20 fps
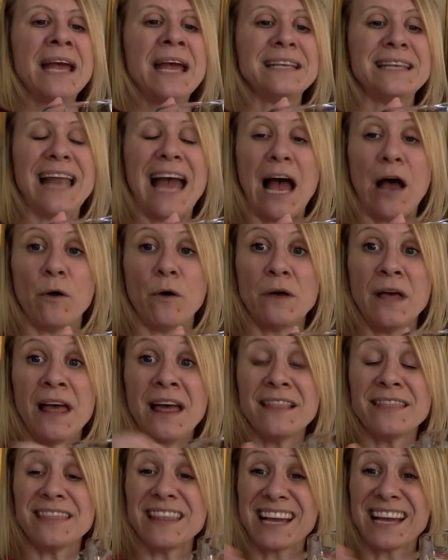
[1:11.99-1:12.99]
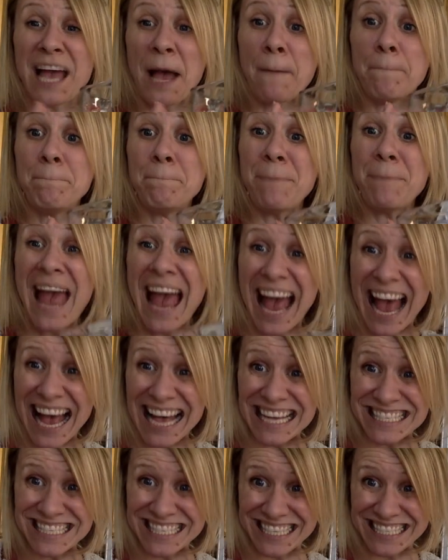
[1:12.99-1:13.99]
Now, the
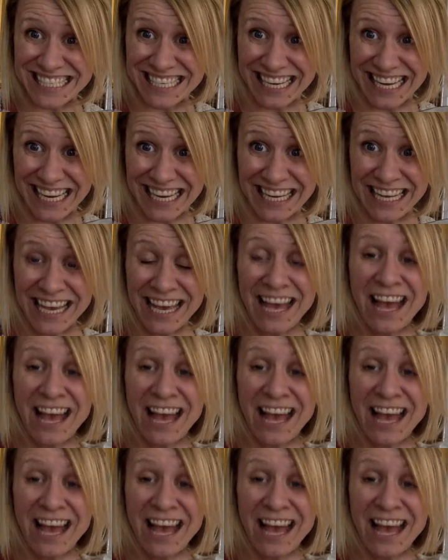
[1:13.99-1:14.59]
capacity